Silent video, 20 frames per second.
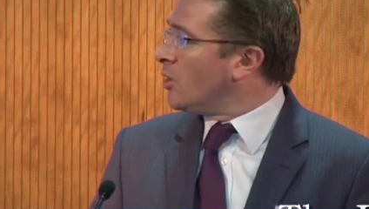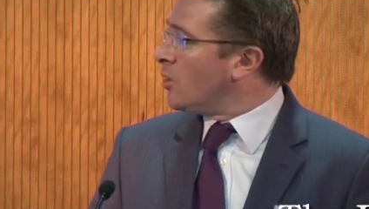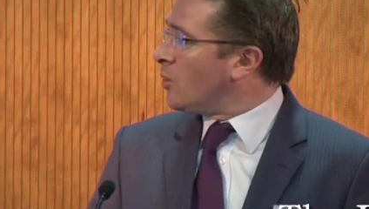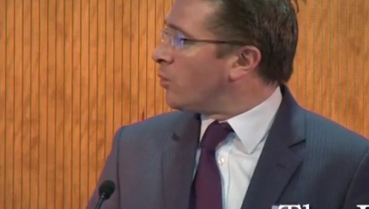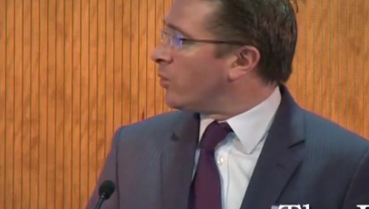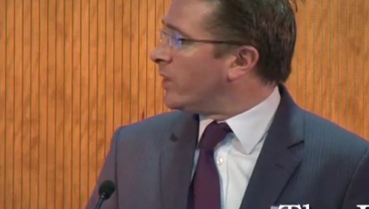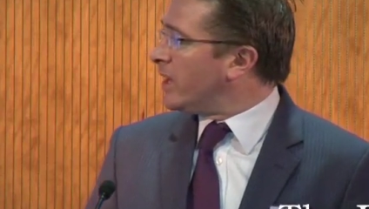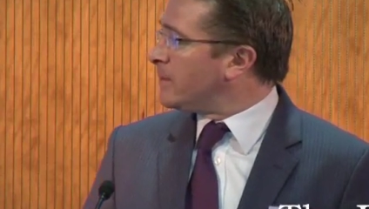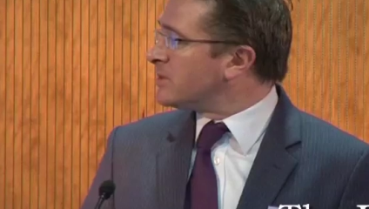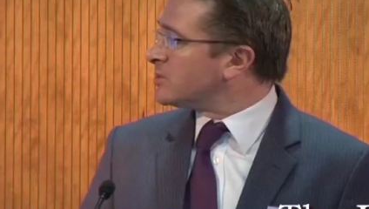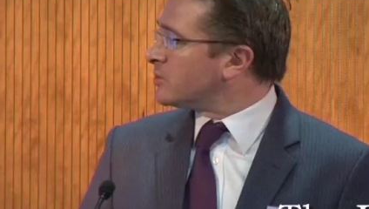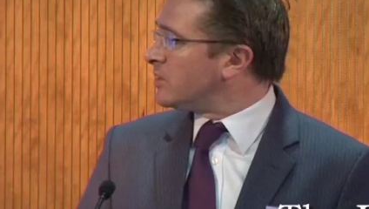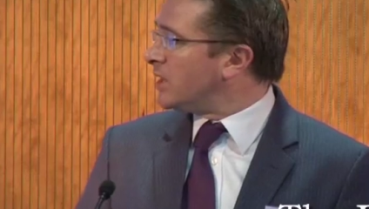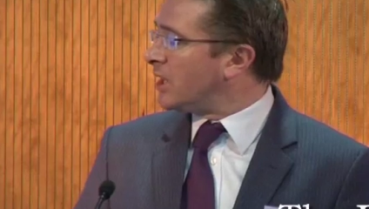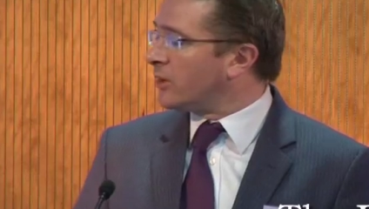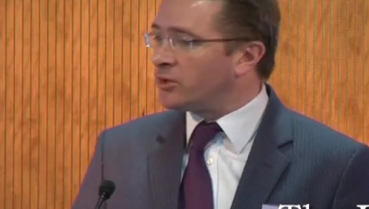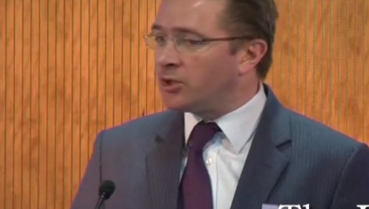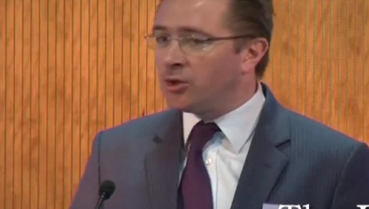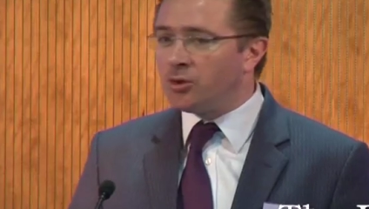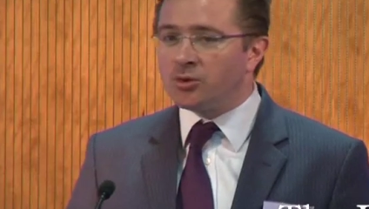We're able to allow
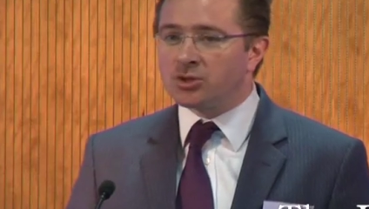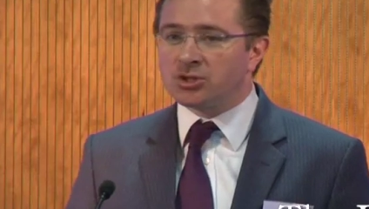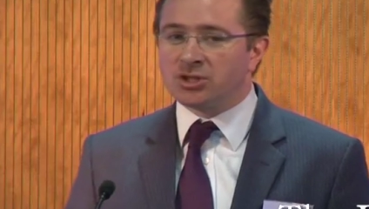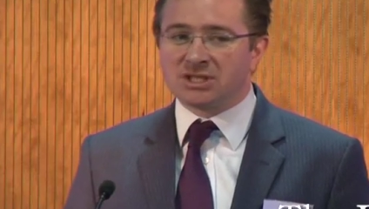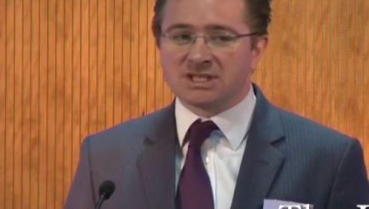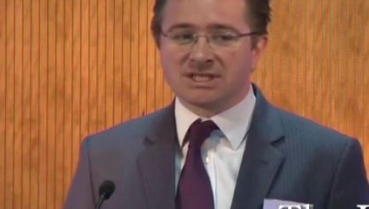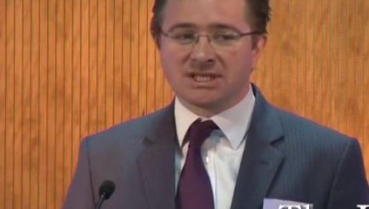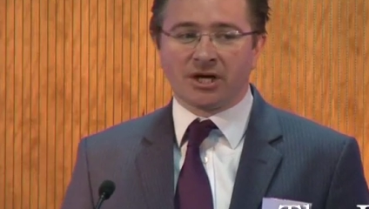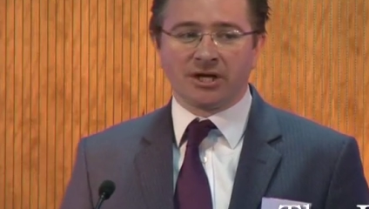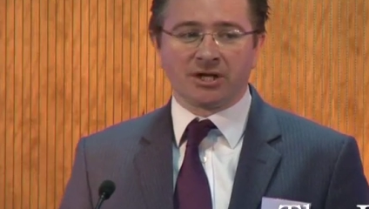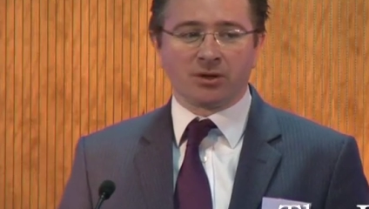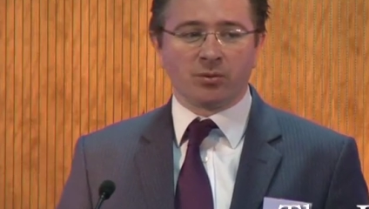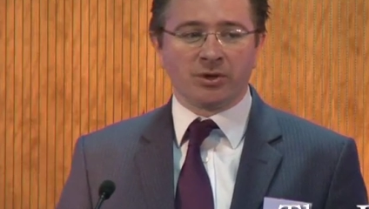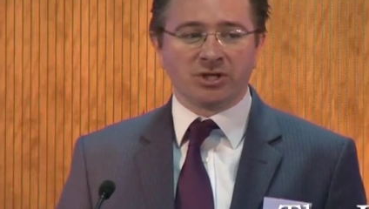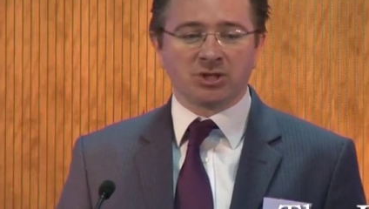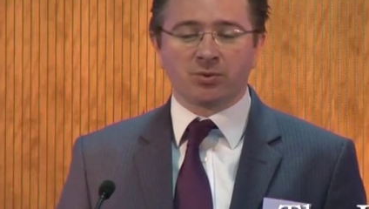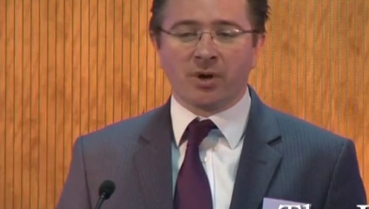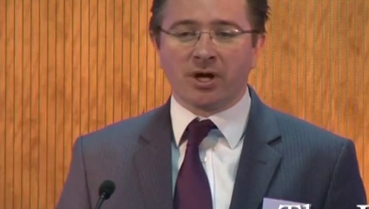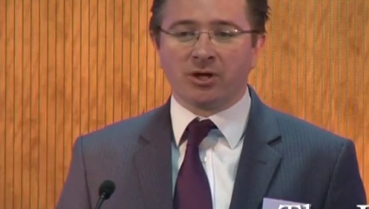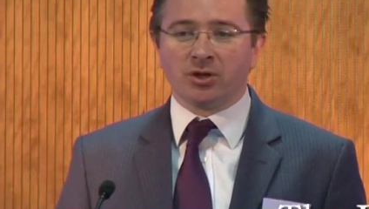you to decide in
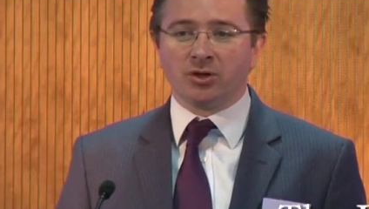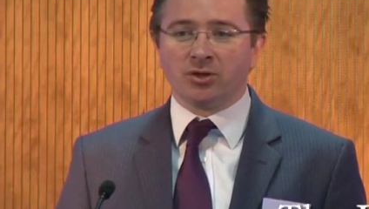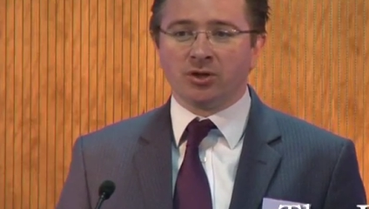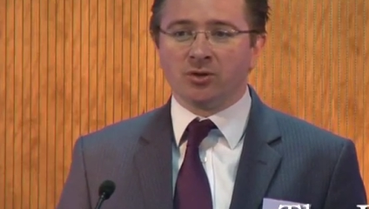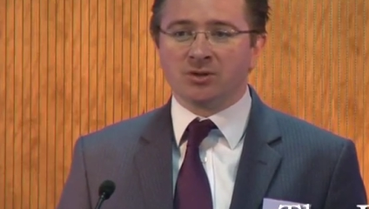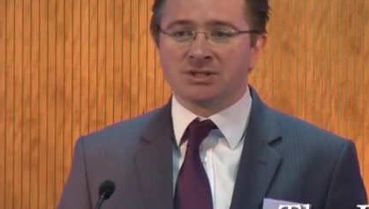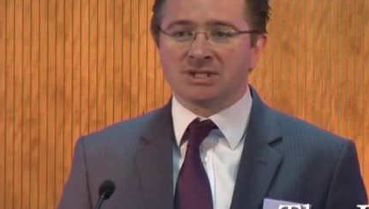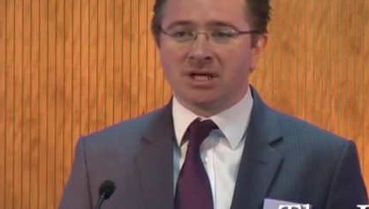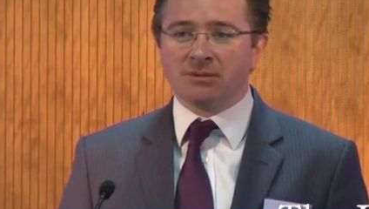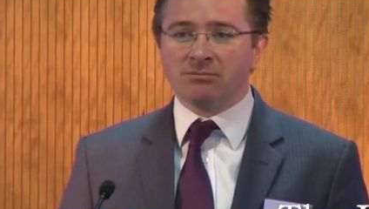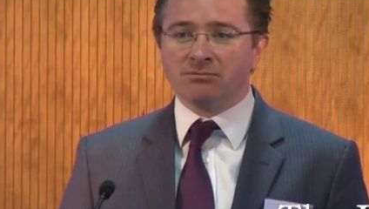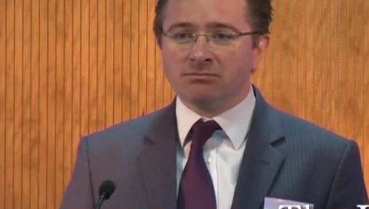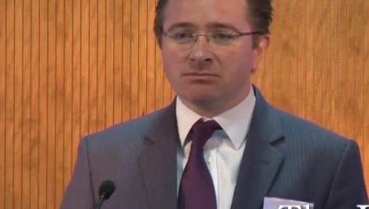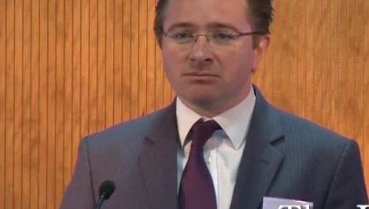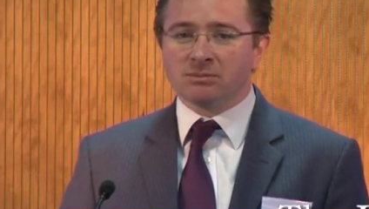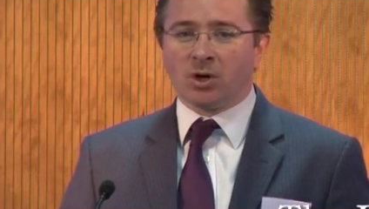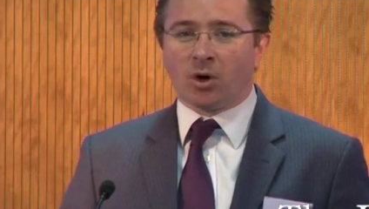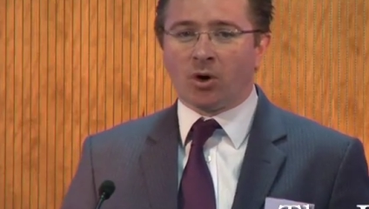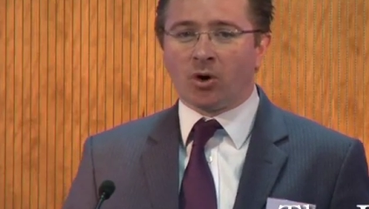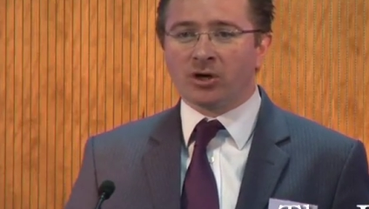which way you use them,
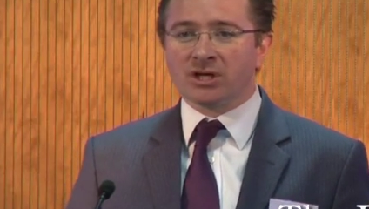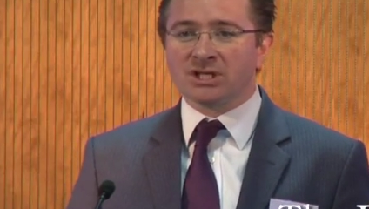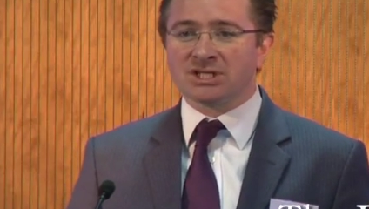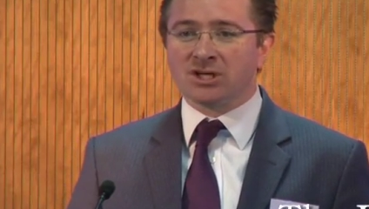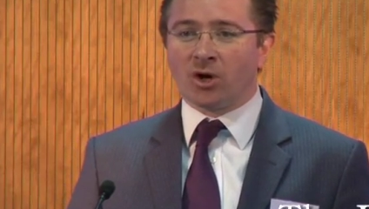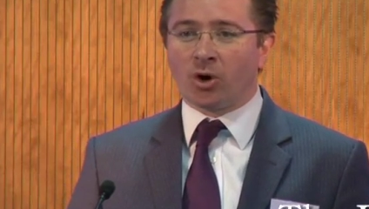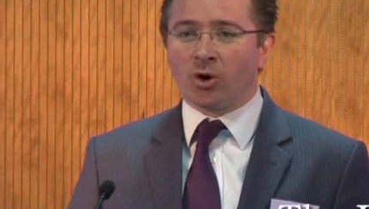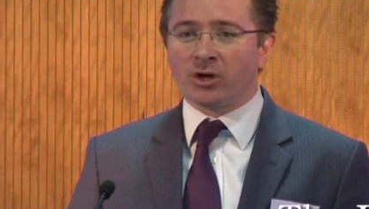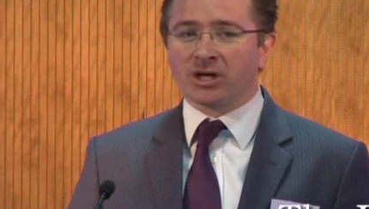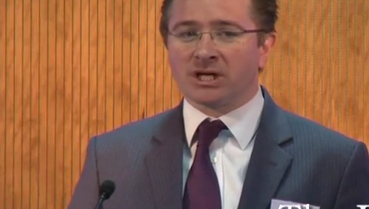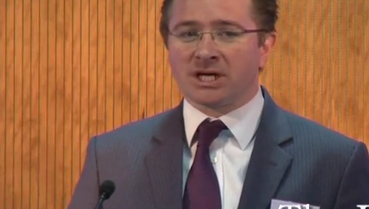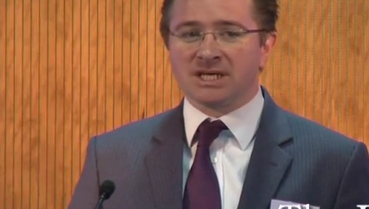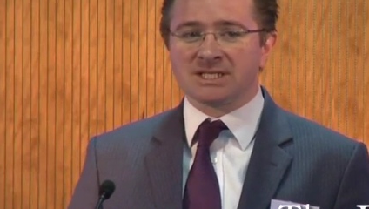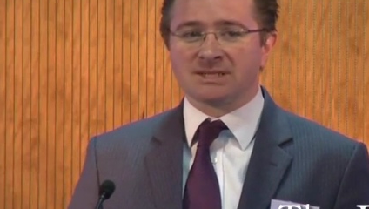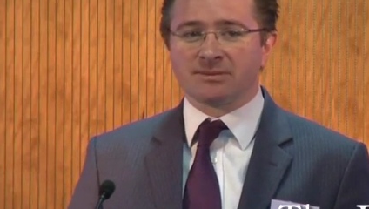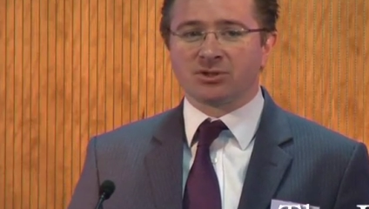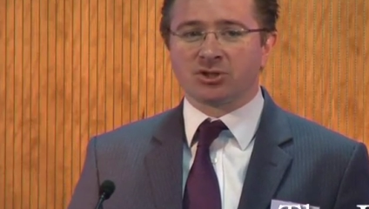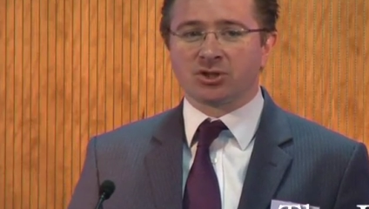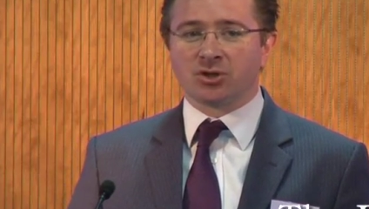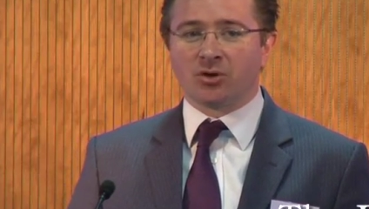organize
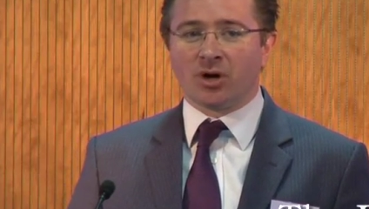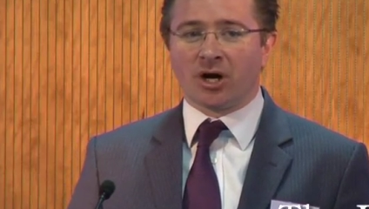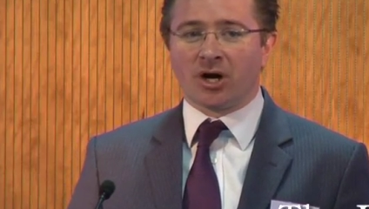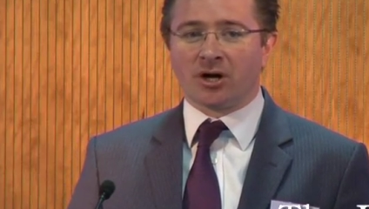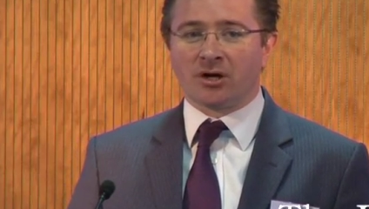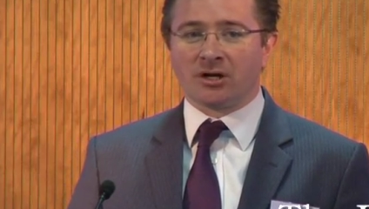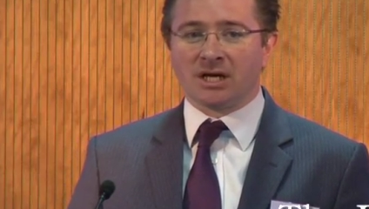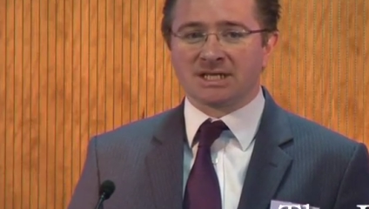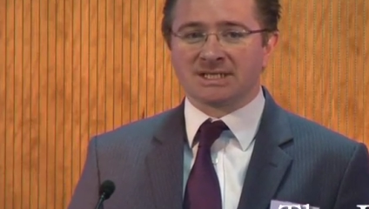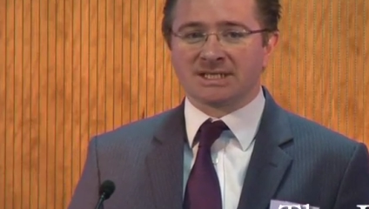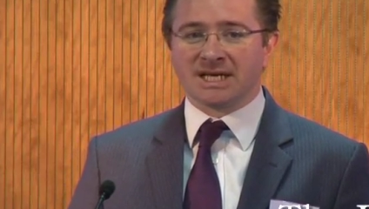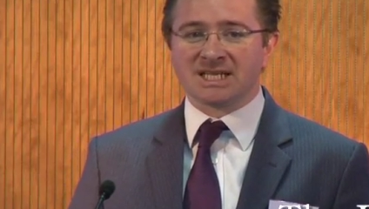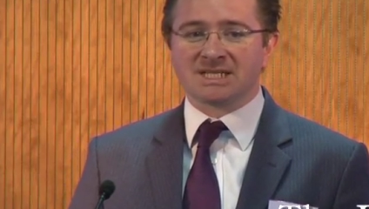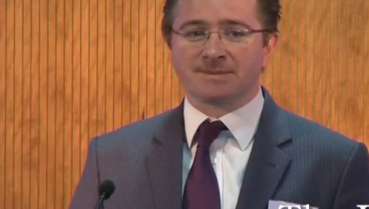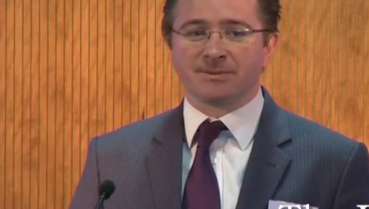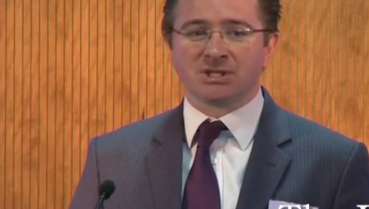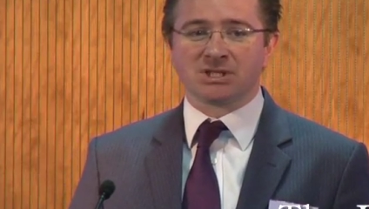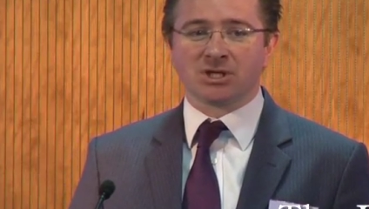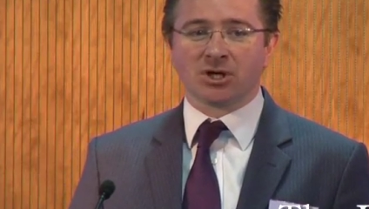them through our assessment